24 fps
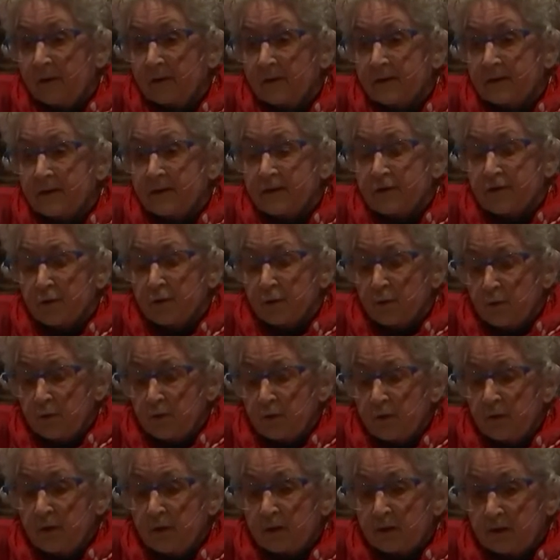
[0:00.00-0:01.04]

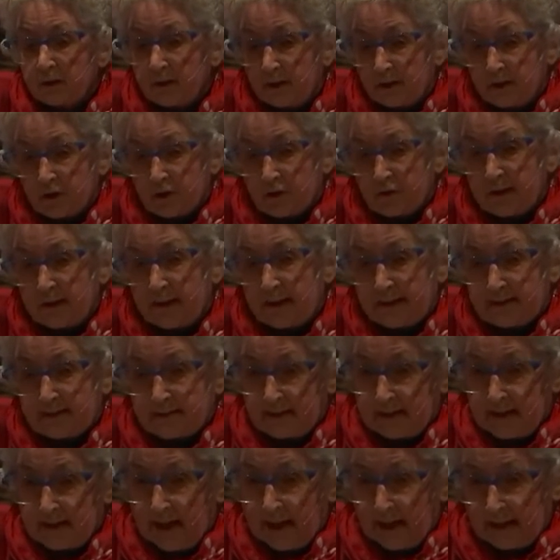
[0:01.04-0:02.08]
saw country as
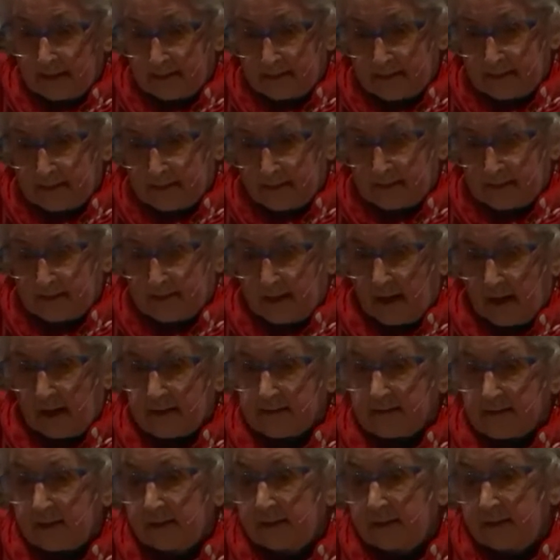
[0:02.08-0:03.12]
an ancestor,
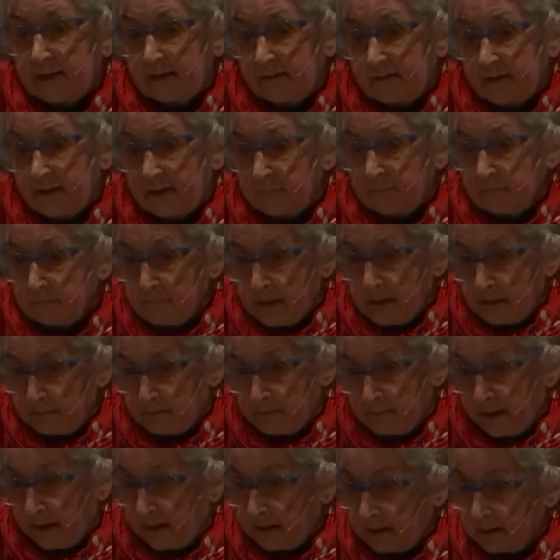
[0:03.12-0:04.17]
as a living
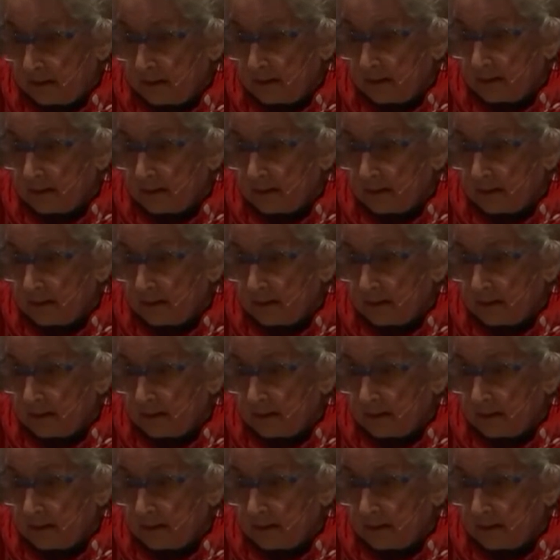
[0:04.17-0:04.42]
member